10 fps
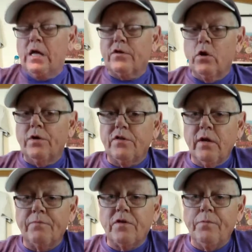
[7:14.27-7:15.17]
So in
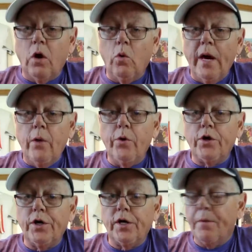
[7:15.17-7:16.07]
some small way we
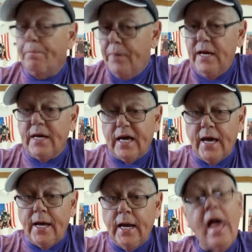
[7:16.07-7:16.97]
could compete
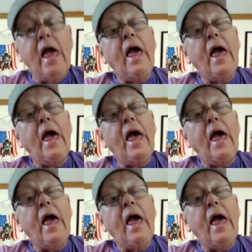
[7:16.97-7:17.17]
again,